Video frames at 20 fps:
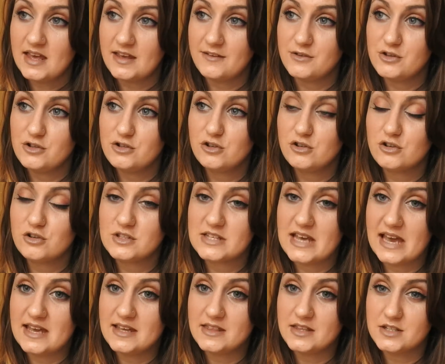If you do not
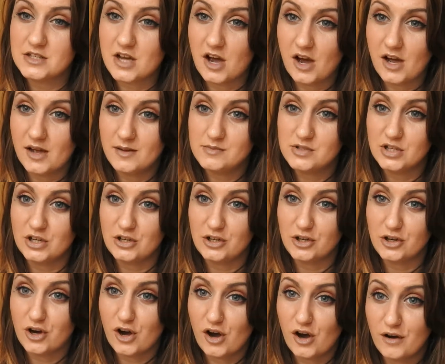take the time to
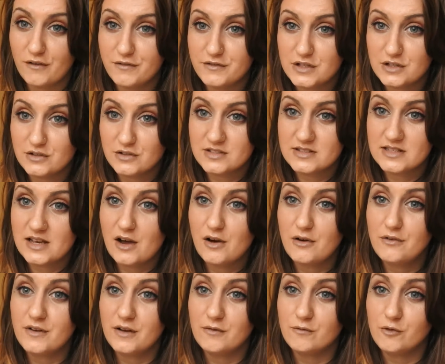look after
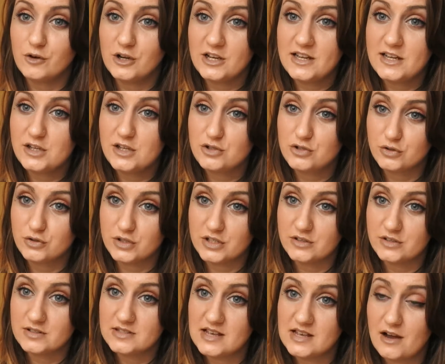yourself and really enjoy
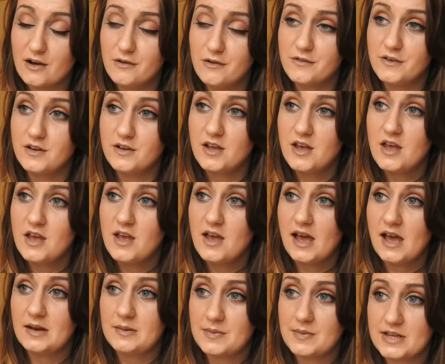yourself and
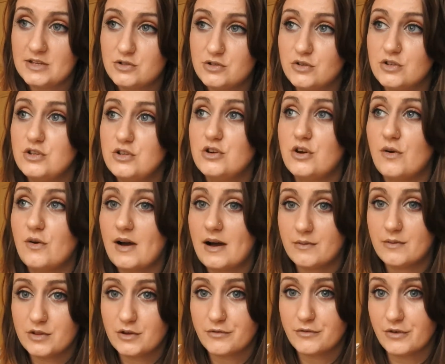make sure you go
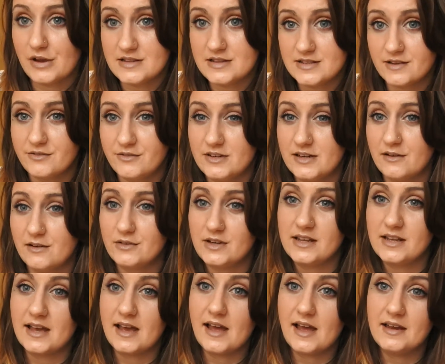out with your friends every now and
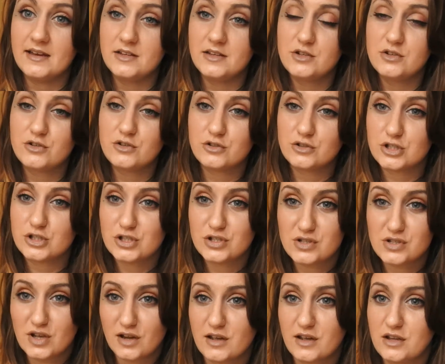again and you're not just
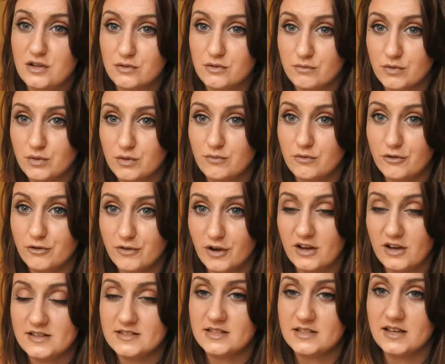stuck in your room
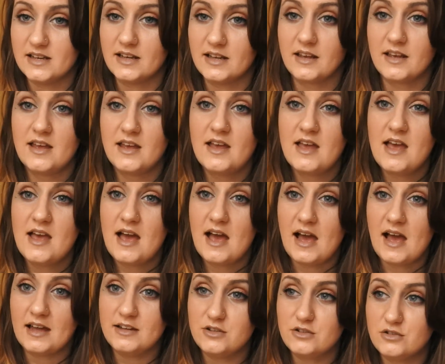revising
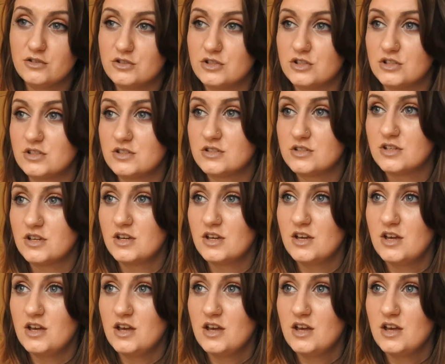and you're not just